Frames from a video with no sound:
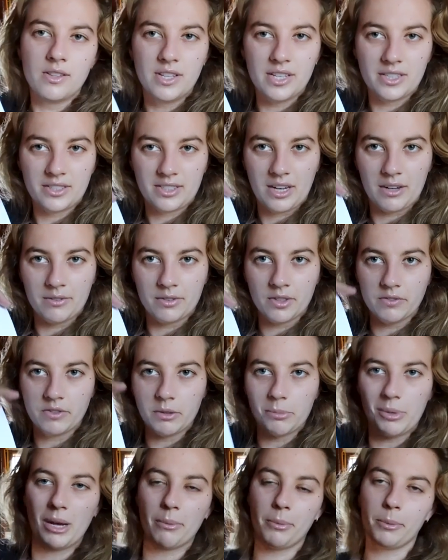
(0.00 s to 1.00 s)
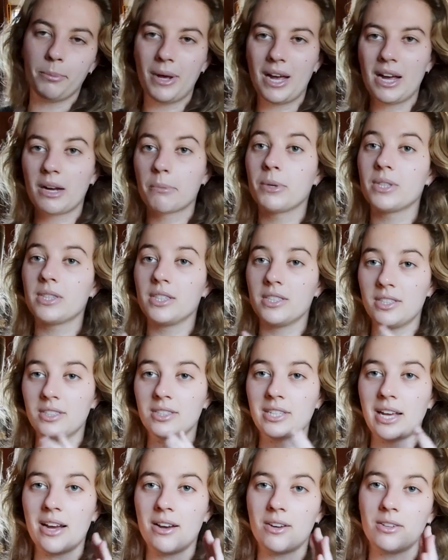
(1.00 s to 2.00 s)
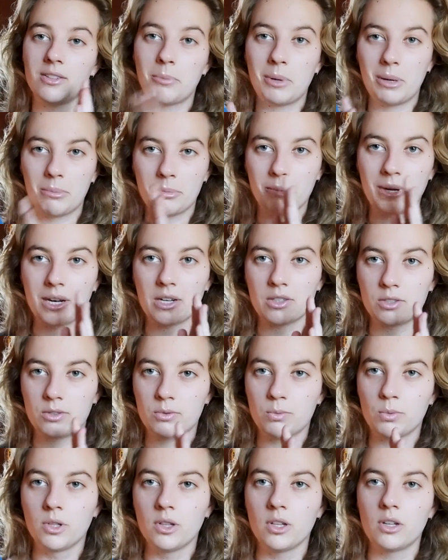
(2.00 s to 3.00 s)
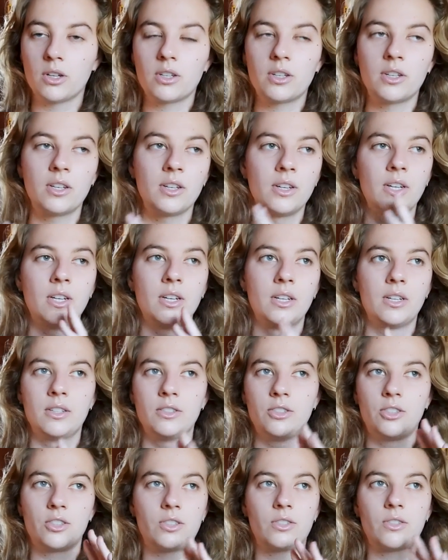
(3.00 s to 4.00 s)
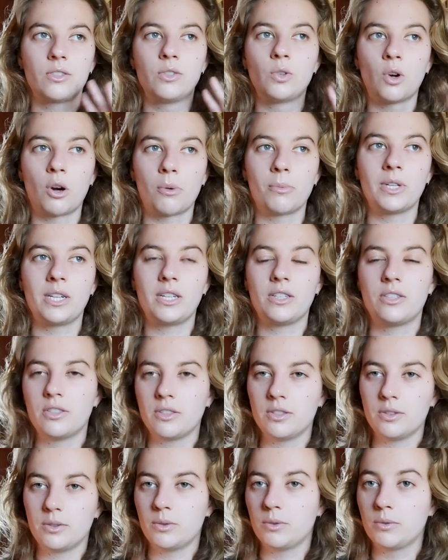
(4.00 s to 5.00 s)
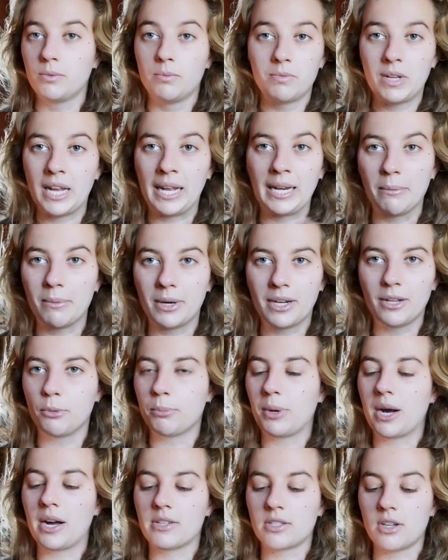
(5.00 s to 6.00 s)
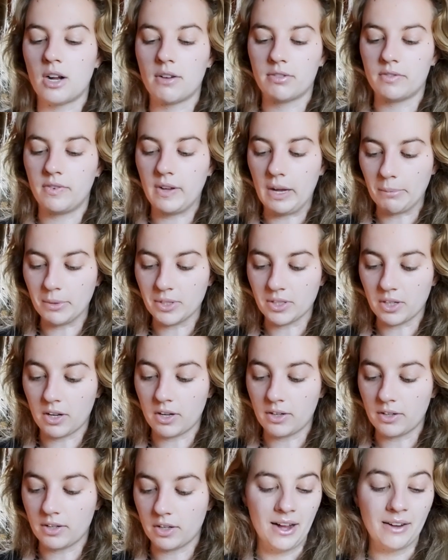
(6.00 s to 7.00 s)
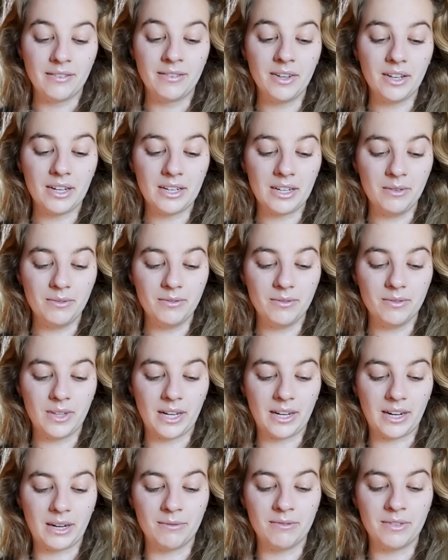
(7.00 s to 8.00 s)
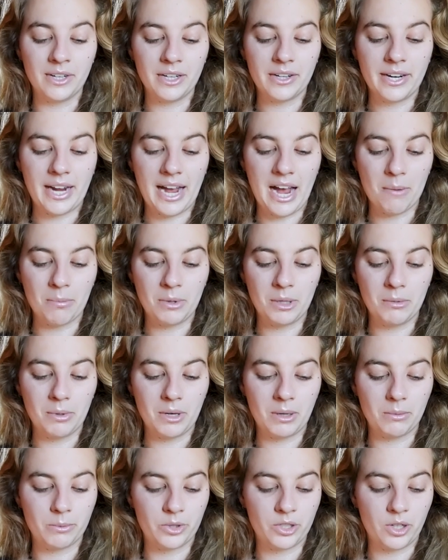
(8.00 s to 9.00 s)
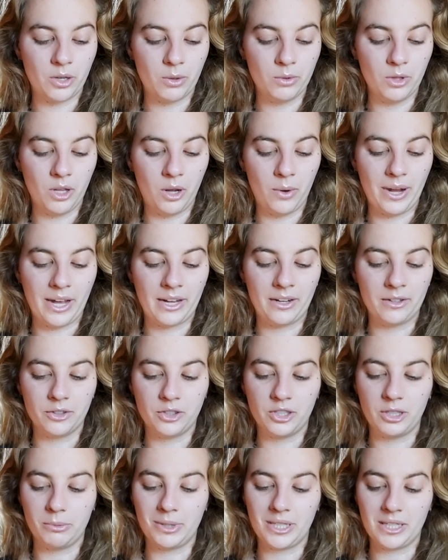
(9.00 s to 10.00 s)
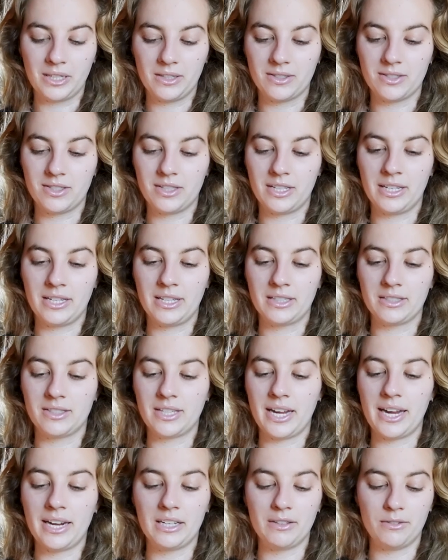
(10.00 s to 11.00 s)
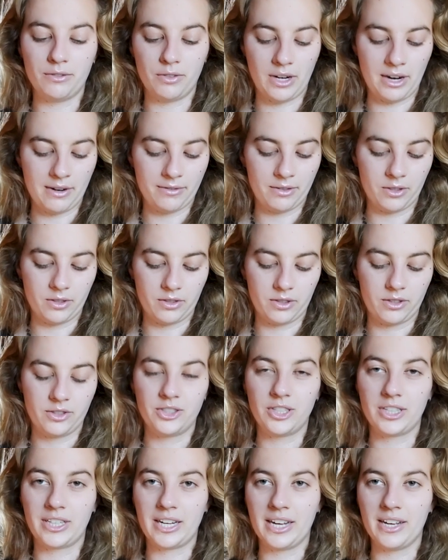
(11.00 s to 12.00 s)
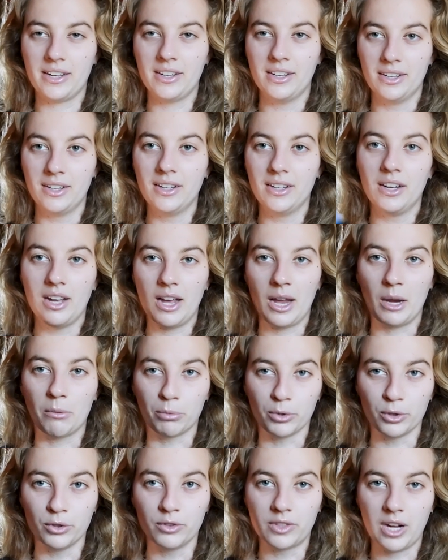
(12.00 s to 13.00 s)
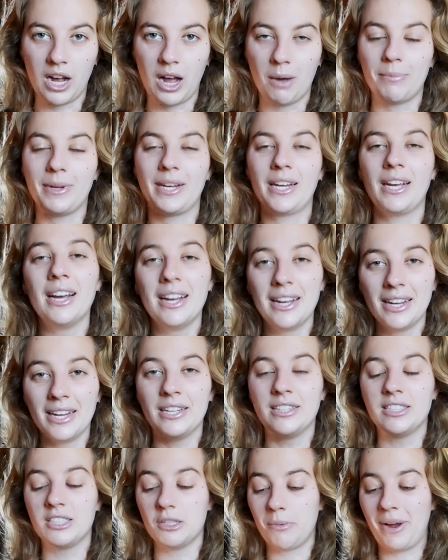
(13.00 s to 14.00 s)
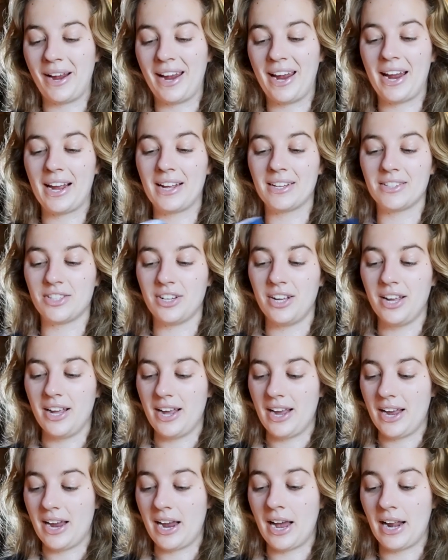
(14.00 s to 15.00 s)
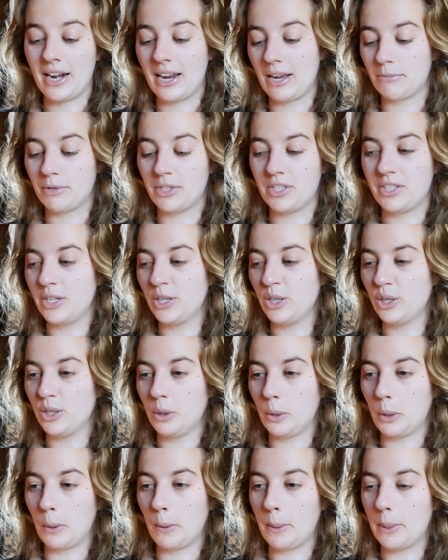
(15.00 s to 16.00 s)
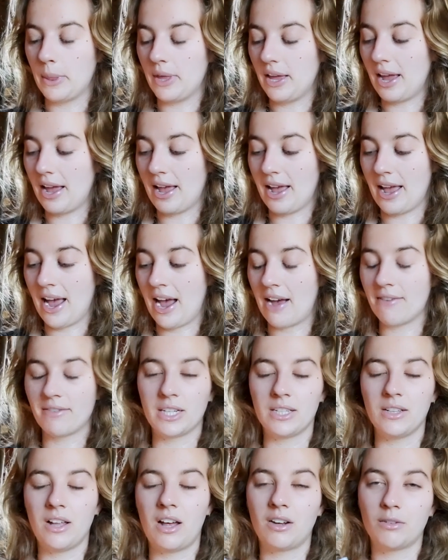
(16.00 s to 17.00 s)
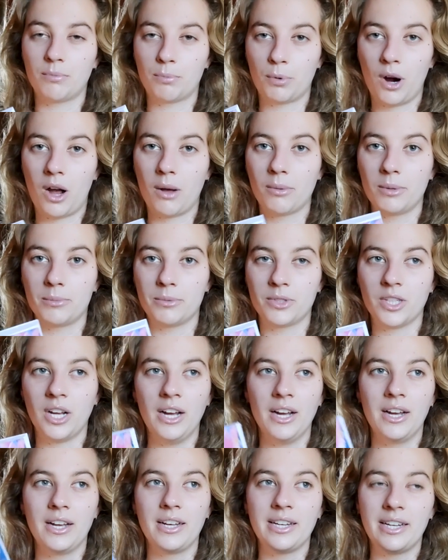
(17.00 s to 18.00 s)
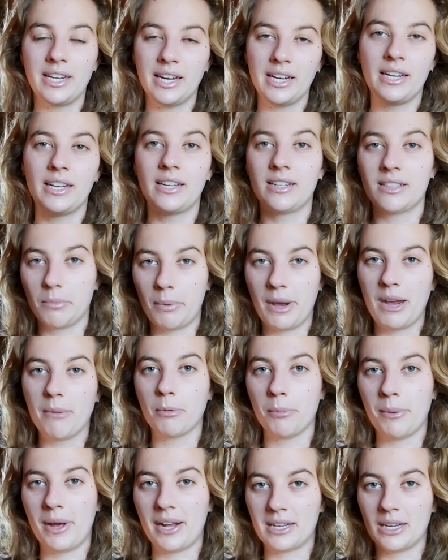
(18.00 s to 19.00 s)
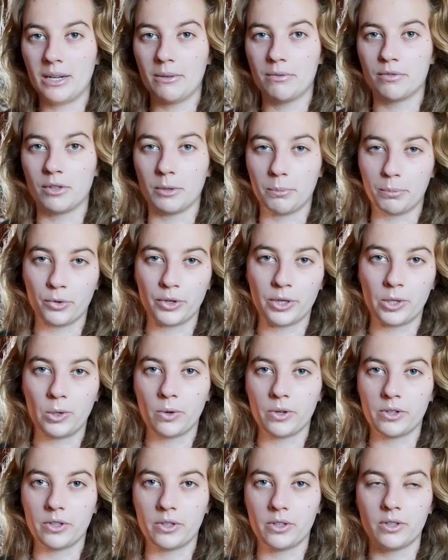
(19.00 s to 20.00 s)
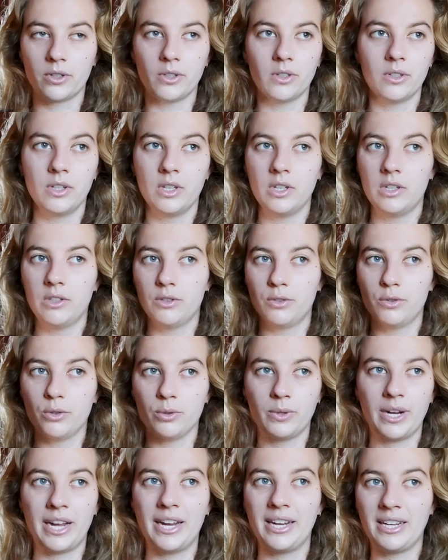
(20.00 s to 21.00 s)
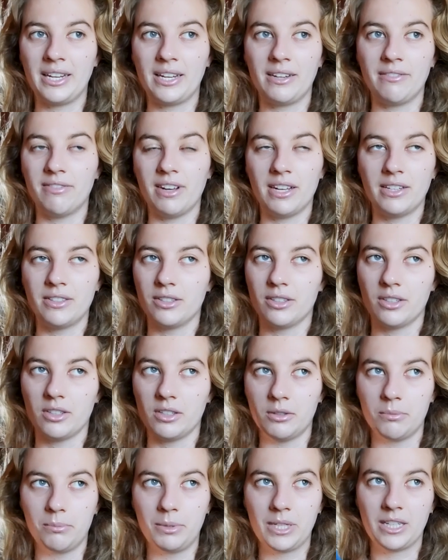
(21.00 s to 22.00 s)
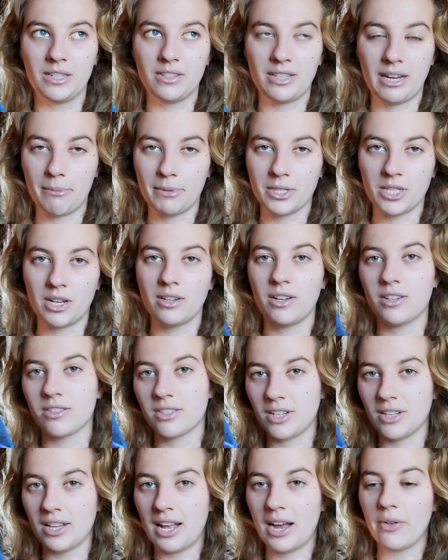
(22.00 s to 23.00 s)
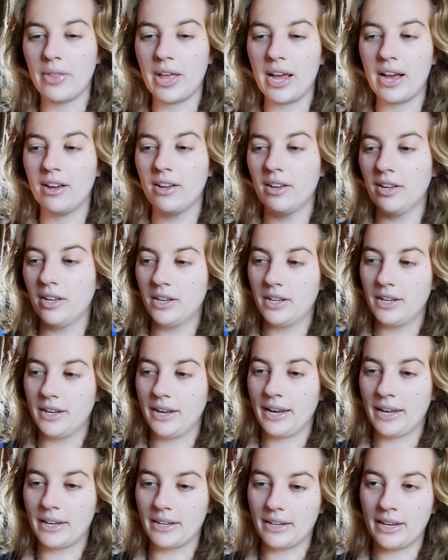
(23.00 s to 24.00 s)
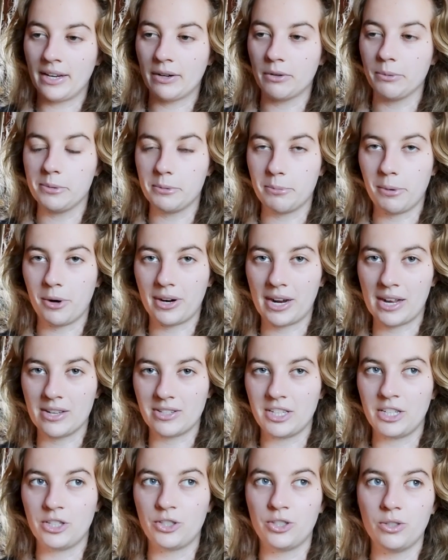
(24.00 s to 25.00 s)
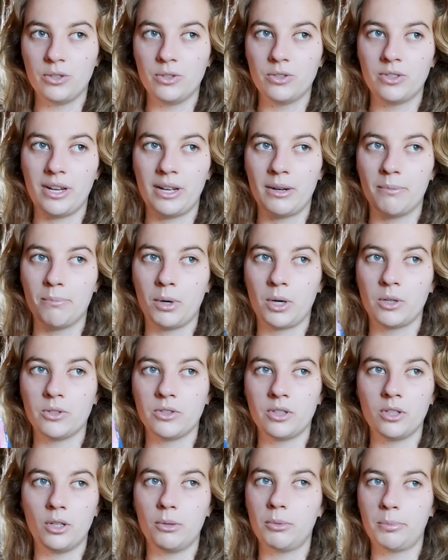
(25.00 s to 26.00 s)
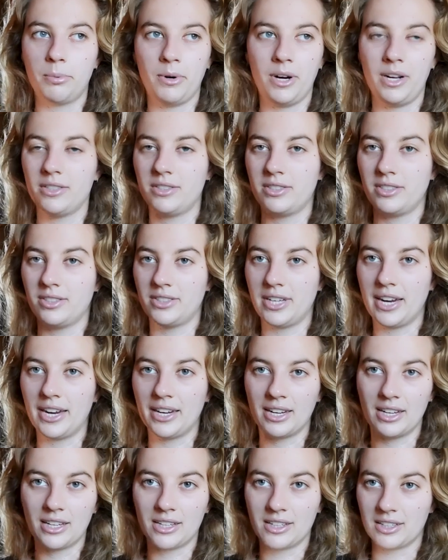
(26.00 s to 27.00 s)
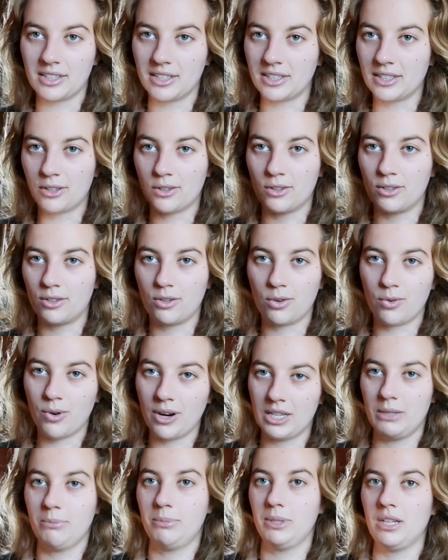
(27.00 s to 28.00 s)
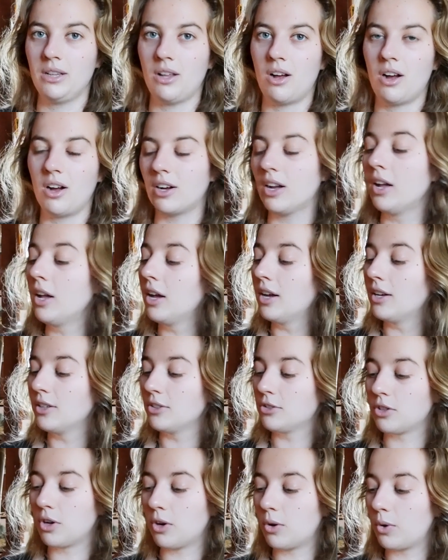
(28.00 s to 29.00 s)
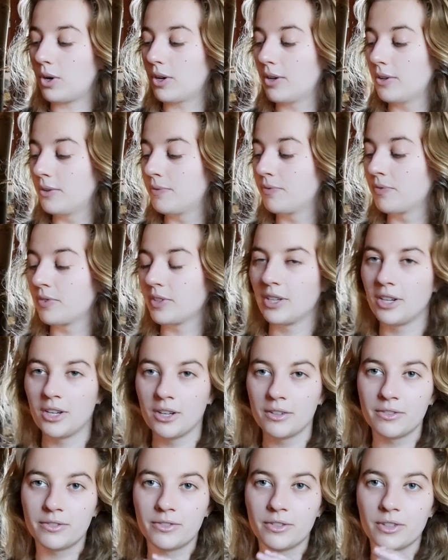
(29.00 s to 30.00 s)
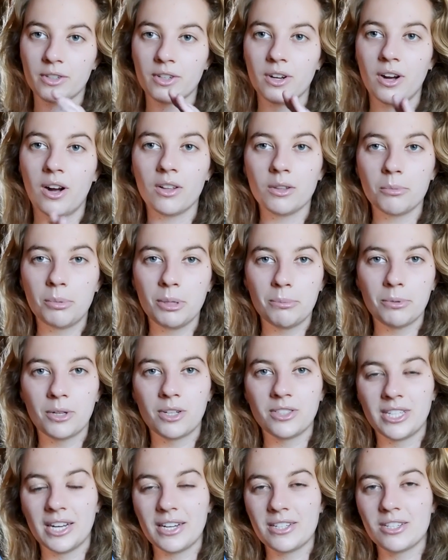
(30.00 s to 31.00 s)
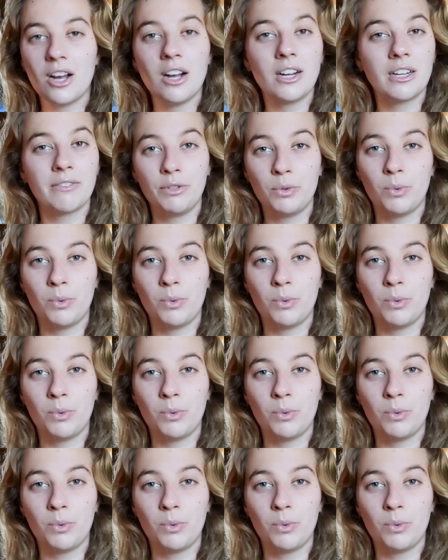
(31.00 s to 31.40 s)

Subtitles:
this cover of the paperback, but this is how the paperbacks will look just normally to anybody who buys it off of Amazon. I feel like I'm very happy, but I'm so low energy because it has taken forever to get a proof copy into my hands, and I'm still having a lot of problems getting the paperback up for pre-order through any vendor because Amazon doesn't allow that. Ingram Spark has issues and Barnes & Noble Press is taking incredibly long. So for all the people on TikTok, if